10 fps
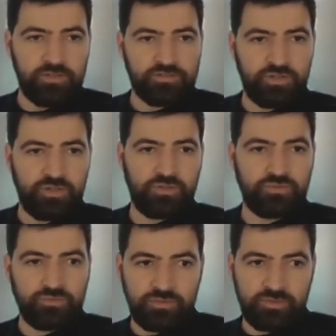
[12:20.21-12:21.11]

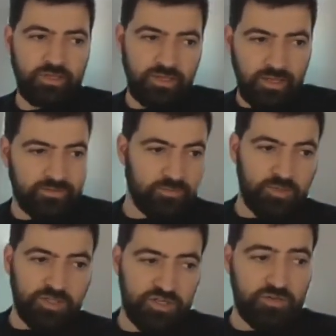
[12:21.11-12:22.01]
So as I
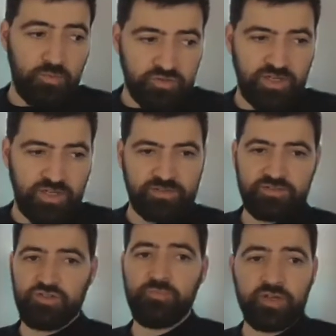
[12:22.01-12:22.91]
mentioned, in most
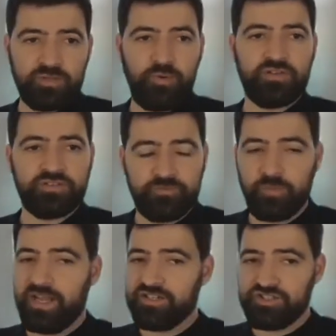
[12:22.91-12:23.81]
cases, you bought the policy from
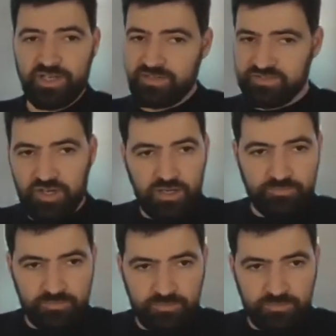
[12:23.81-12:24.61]
an agent that is gone.